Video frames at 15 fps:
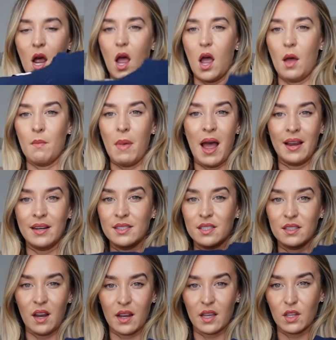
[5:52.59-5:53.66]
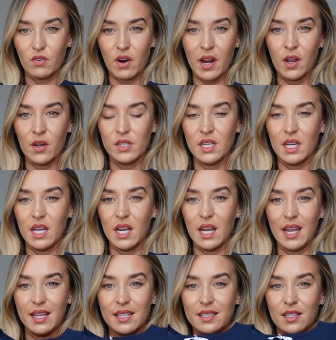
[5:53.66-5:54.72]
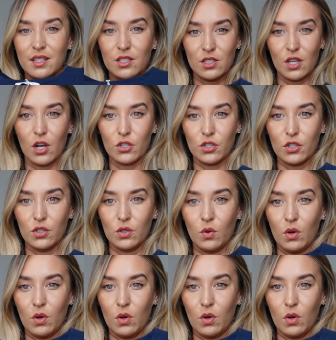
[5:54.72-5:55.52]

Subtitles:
And like the grey hoodie, it's such good